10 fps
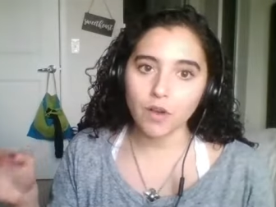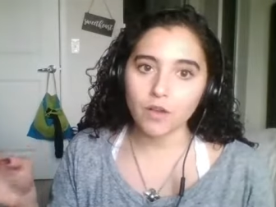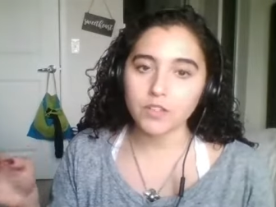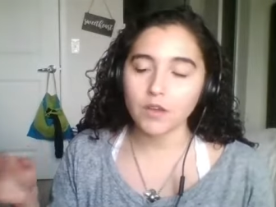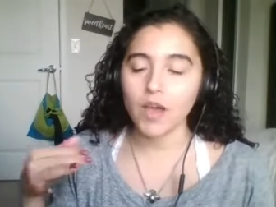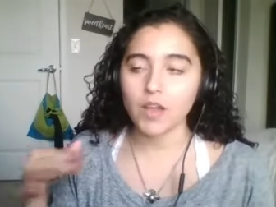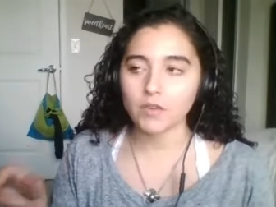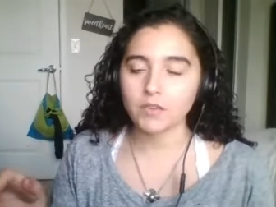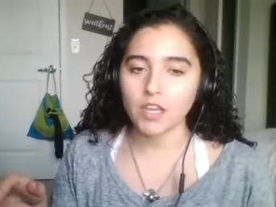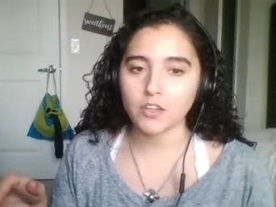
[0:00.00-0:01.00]
also
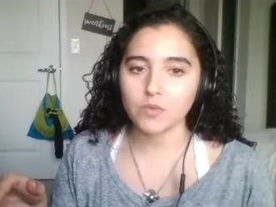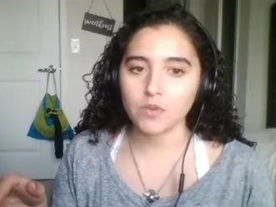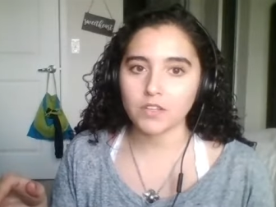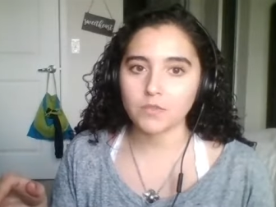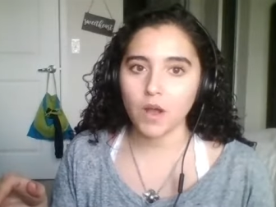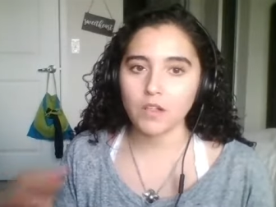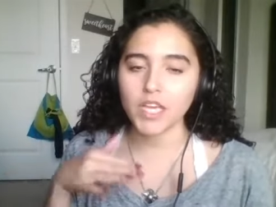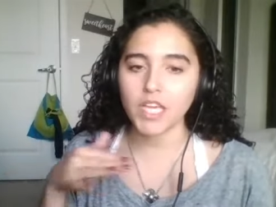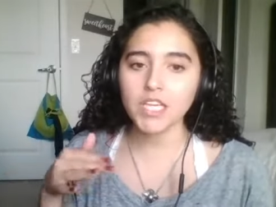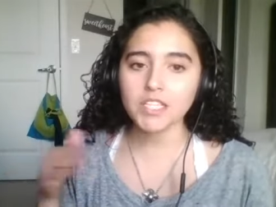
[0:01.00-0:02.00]
heterosexual as well. I
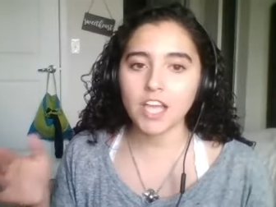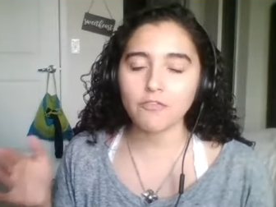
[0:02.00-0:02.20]
like, think so def- too.